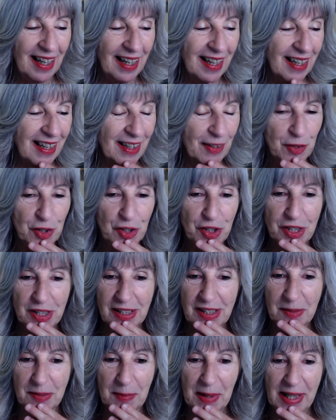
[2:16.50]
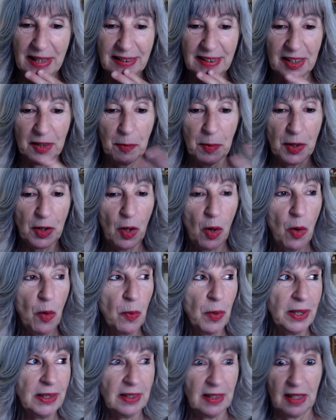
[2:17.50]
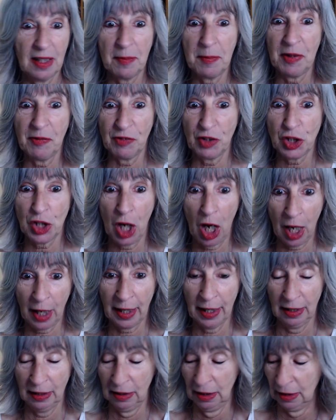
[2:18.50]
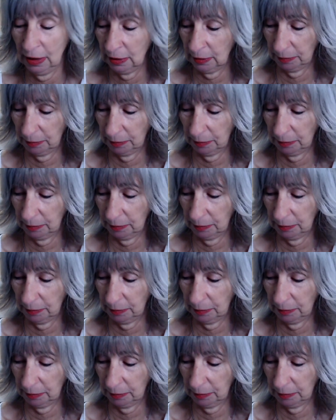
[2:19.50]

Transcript: and it was just amazing. But the whole reason I'm even talking